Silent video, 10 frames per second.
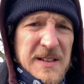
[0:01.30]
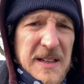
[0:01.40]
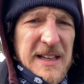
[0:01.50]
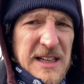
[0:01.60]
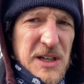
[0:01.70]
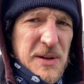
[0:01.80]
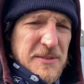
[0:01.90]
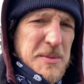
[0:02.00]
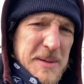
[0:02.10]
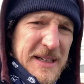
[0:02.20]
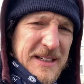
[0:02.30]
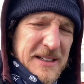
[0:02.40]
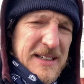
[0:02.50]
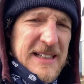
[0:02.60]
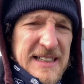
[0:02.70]
Hello everybody.
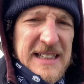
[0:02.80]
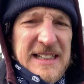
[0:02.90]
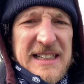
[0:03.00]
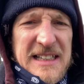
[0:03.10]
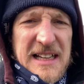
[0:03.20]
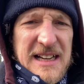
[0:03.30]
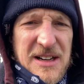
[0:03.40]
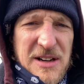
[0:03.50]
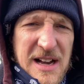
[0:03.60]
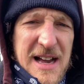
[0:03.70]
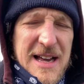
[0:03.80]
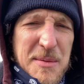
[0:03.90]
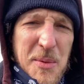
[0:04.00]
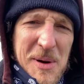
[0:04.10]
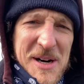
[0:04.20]
Now, I am
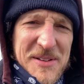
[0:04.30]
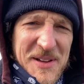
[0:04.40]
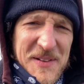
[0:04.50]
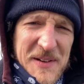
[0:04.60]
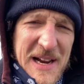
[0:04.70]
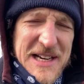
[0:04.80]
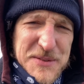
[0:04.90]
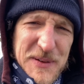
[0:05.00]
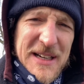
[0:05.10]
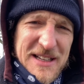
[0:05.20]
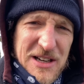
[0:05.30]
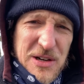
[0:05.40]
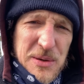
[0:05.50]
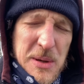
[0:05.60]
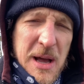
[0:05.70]
aware that in the last
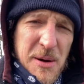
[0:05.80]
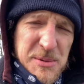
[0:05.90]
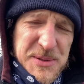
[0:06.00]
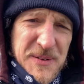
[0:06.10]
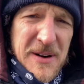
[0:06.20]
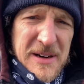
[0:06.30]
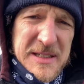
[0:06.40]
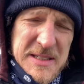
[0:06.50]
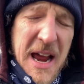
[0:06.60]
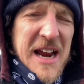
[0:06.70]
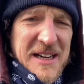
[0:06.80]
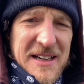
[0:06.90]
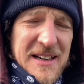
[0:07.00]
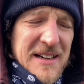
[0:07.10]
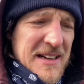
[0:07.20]
video, I was very
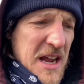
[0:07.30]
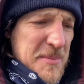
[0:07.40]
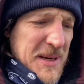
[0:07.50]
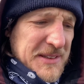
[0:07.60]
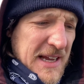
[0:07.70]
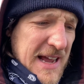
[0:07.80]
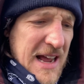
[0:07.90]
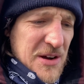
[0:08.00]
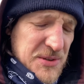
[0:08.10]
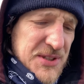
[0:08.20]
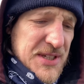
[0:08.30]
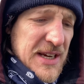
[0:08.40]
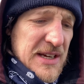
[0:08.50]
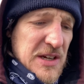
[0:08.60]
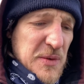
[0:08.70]
excited about the house
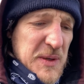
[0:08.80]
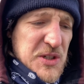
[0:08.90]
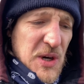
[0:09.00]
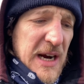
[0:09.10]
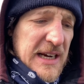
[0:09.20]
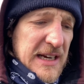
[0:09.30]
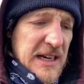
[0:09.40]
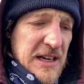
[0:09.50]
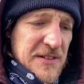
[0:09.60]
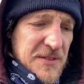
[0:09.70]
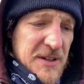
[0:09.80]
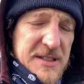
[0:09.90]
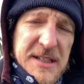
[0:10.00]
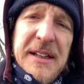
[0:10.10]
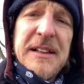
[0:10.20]
we traded for
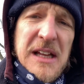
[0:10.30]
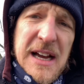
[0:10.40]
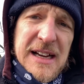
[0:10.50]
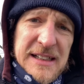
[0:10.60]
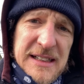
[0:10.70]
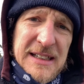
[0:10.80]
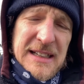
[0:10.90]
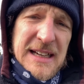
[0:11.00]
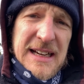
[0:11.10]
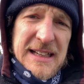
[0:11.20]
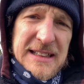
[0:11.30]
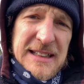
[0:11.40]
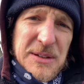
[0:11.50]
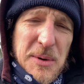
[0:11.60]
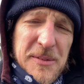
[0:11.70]
city lot and
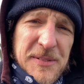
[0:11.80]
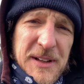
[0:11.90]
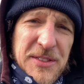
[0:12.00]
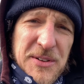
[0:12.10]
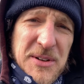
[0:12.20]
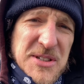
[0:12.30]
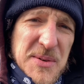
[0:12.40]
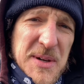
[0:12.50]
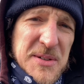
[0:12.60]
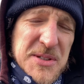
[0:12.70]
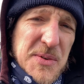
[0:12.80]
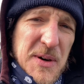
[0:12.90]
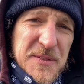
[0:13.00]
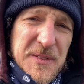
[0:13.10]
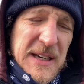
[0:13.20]
the roughly 3,200
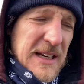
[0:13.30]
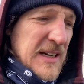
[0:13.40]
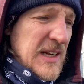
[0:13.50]
square feet